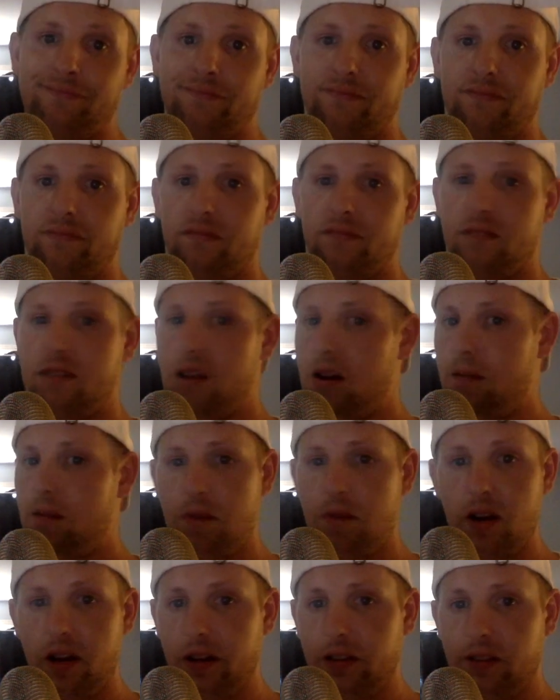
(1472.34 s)
Not
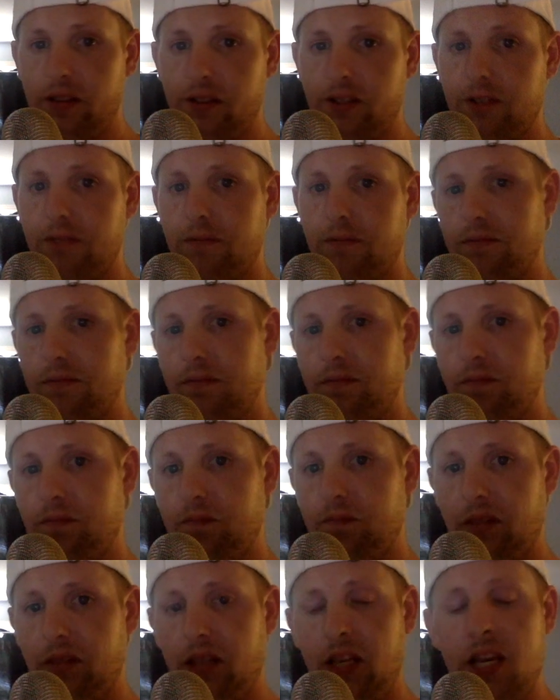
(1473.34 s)
much.
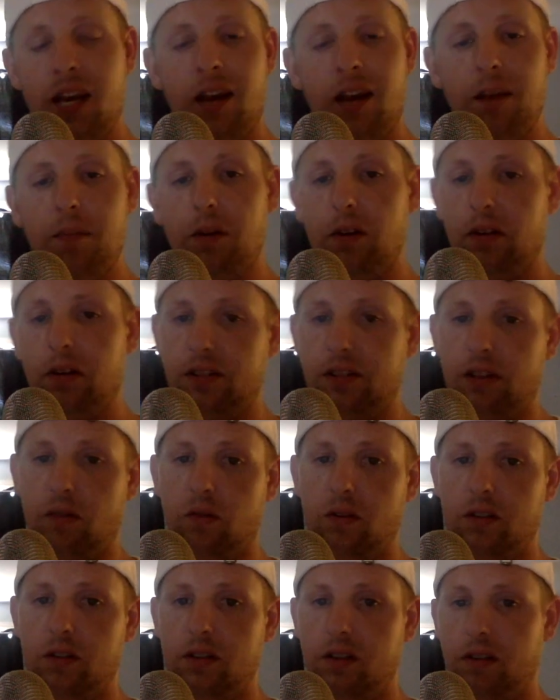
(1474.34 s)
He had balls at
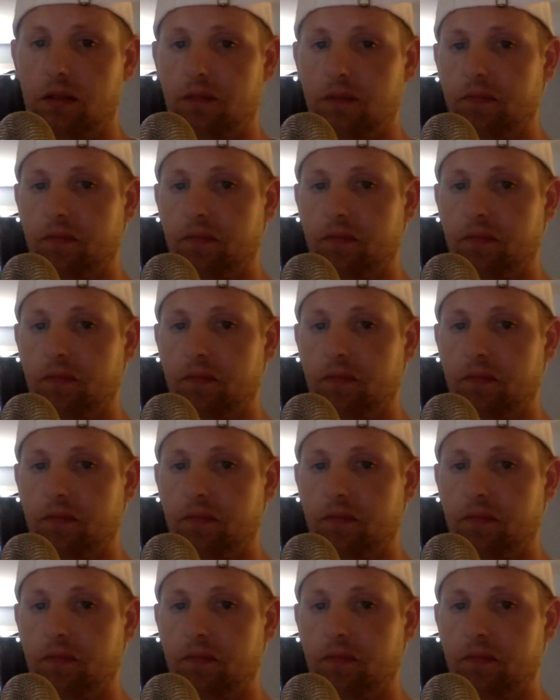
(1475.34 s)
one time.